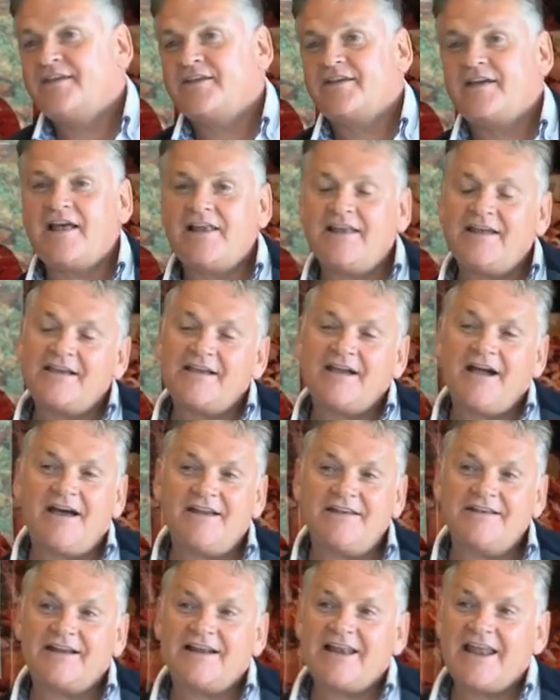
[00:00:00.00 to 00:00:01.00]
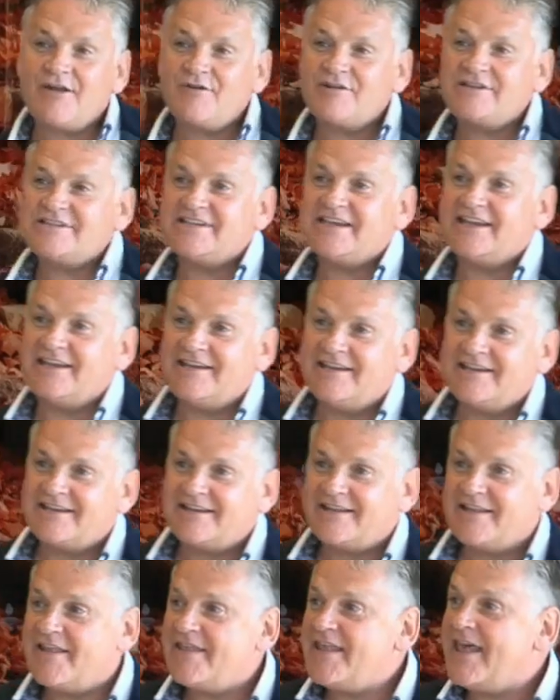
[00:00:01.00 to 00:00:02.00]
Colour, cut, clarity.
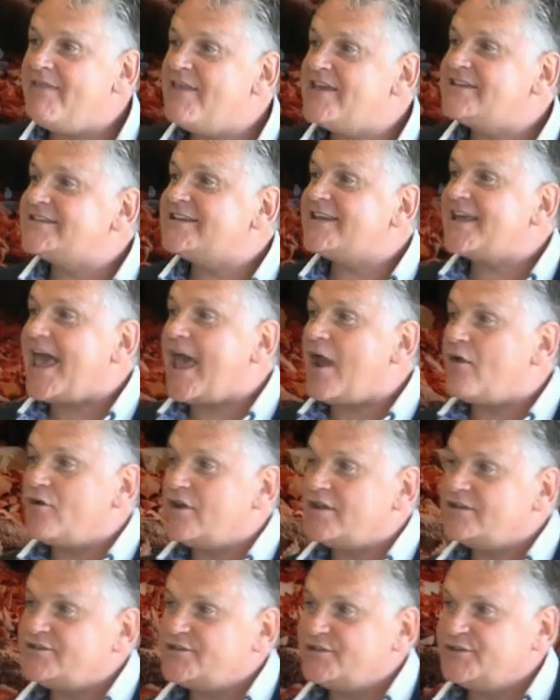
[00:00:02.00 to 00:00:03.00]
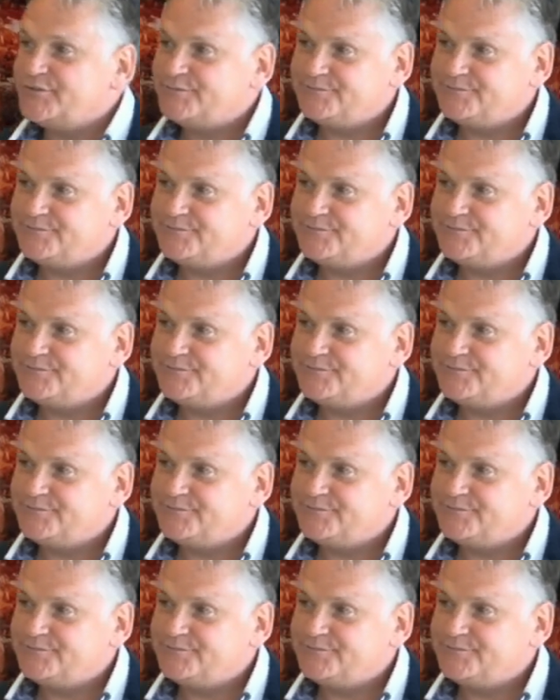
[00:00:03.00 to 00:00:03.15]
And then there's carat.